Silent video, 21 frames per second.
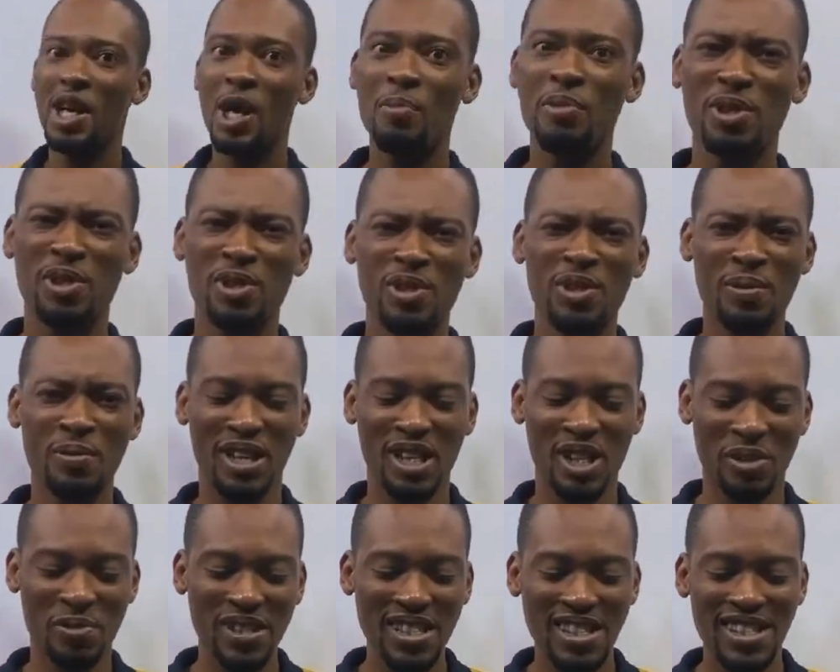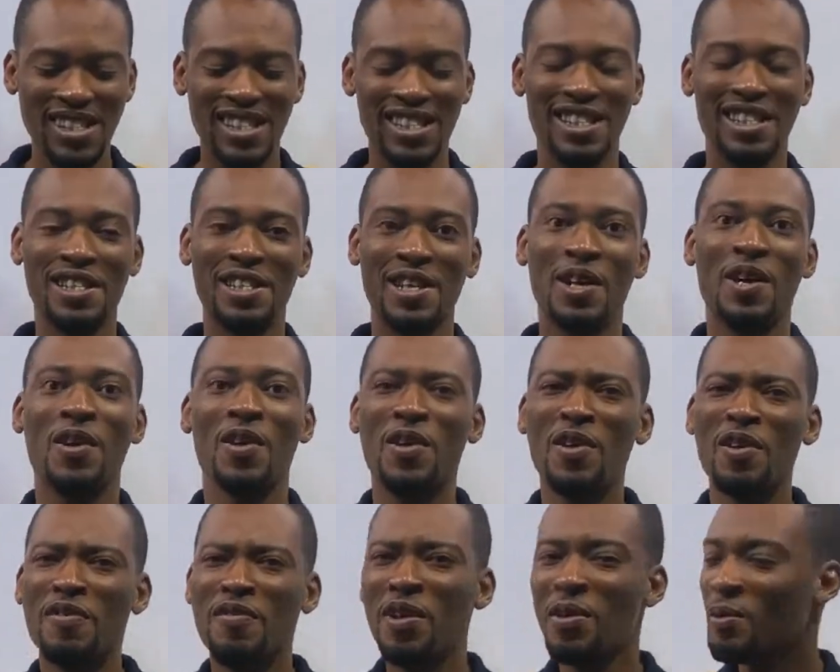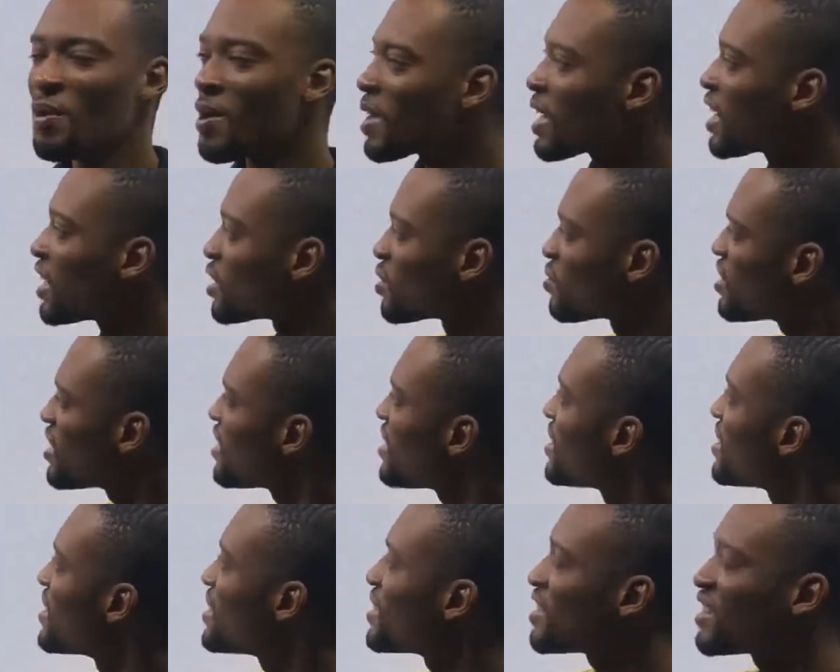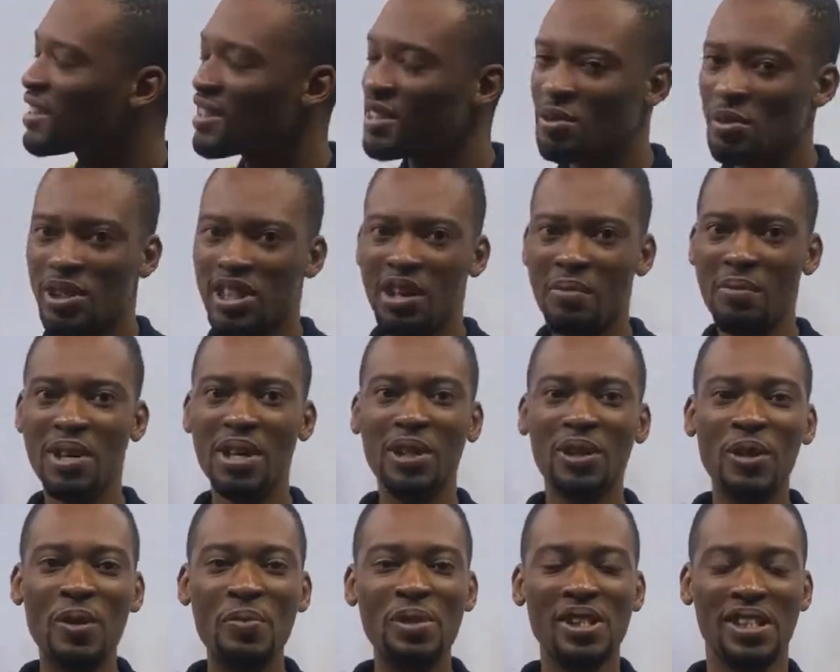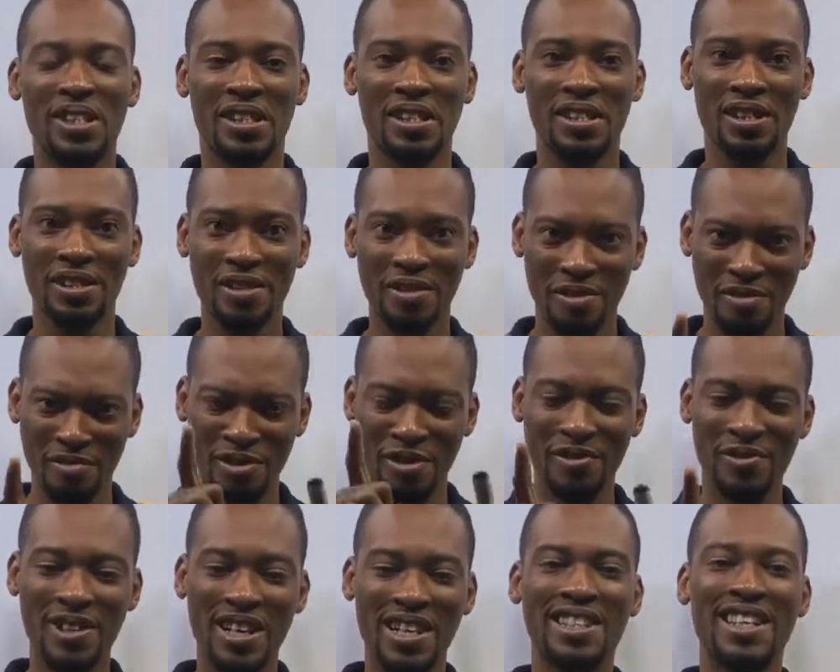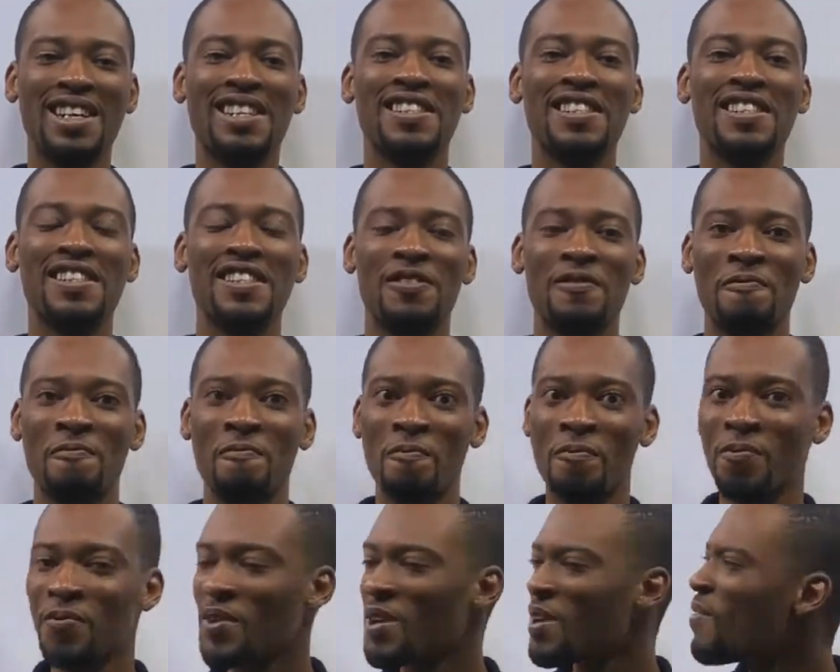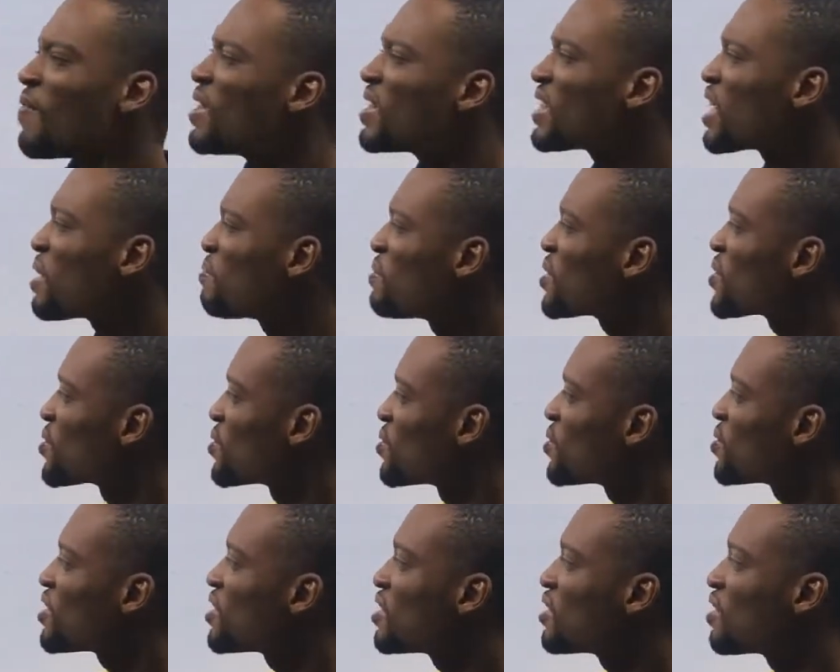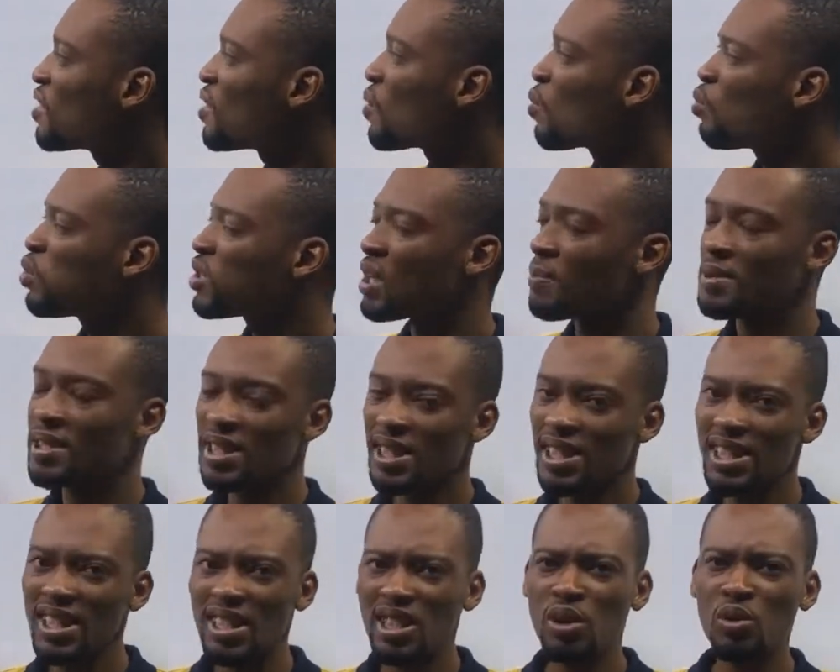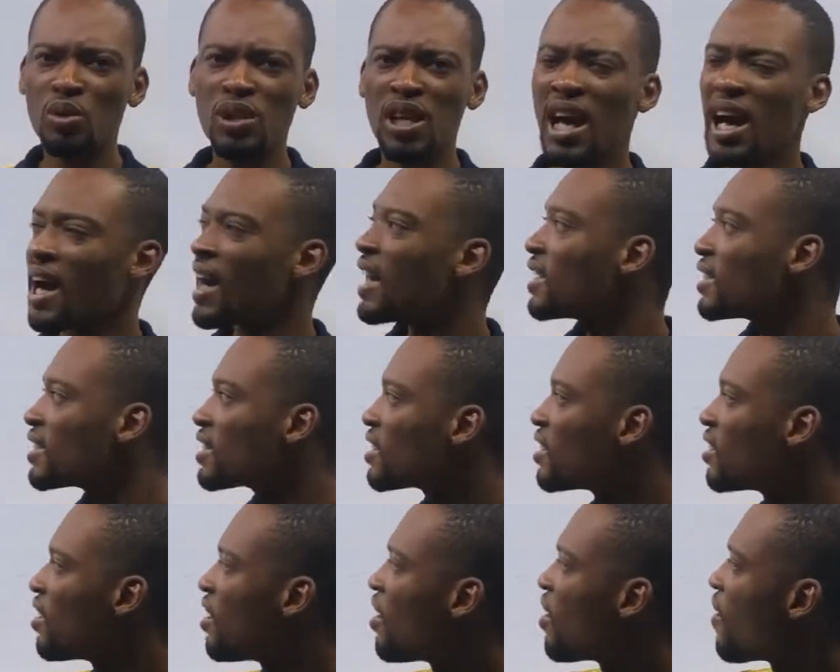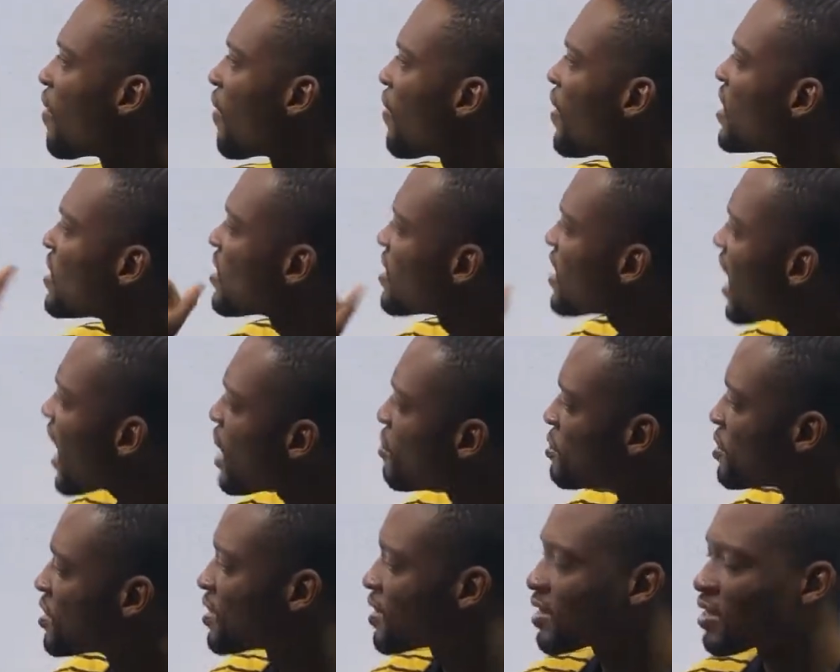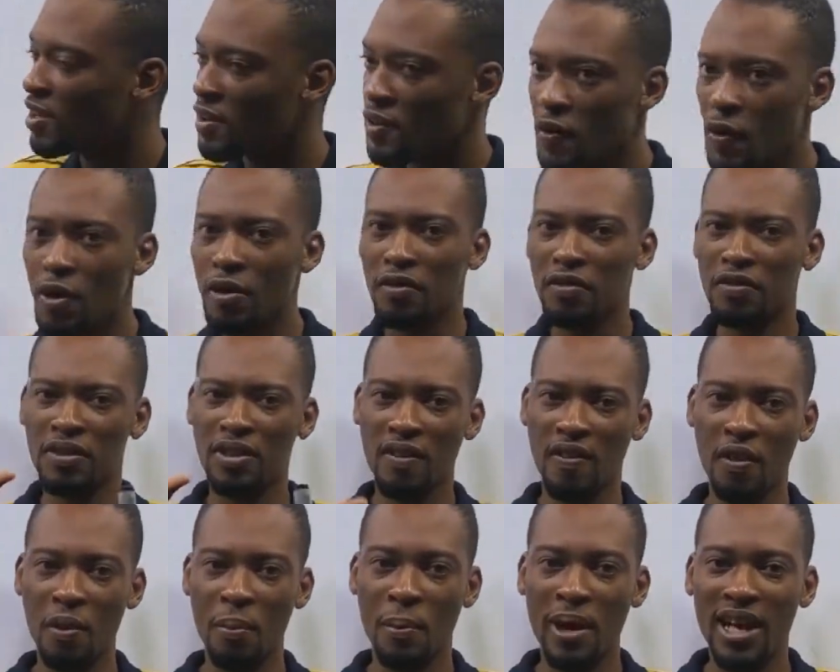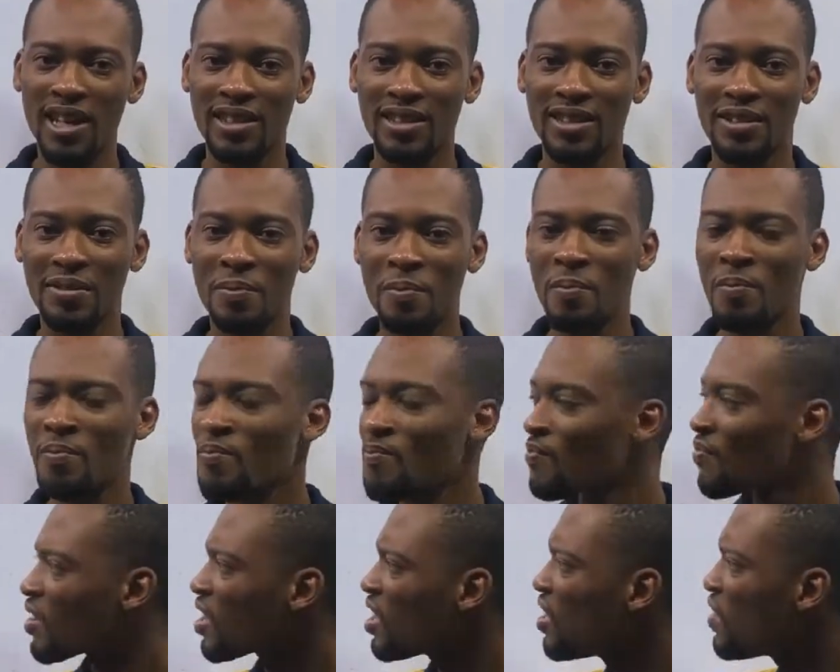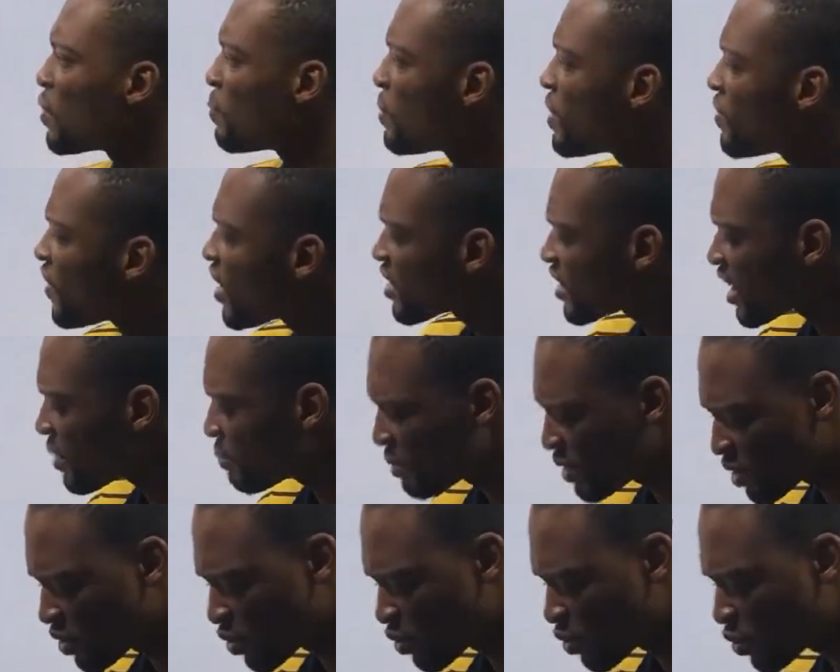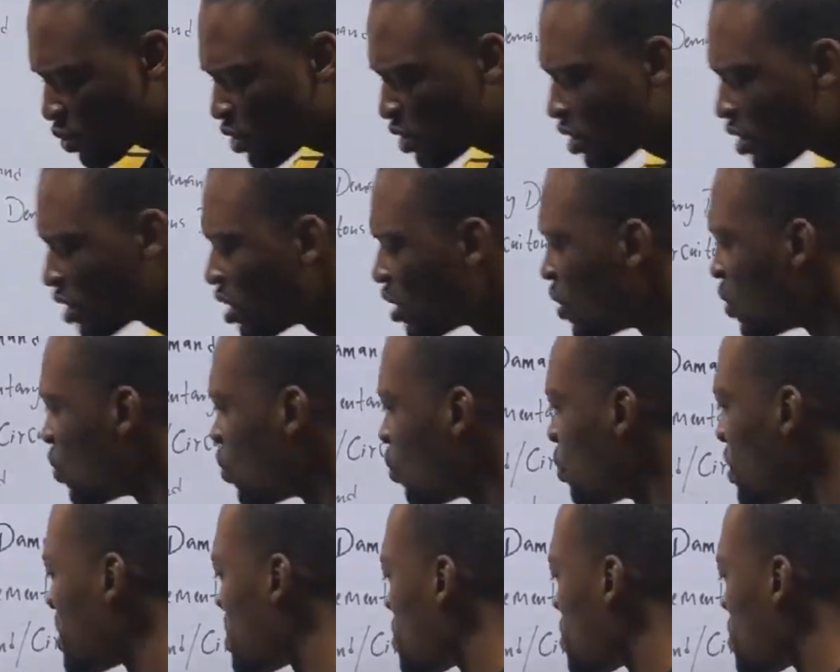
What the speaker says: episode number 20 of the 120 Days to Jamb Economics with Flash Isaac. In this episode, we shall be taking a look at the types of demand. In the previous episode, we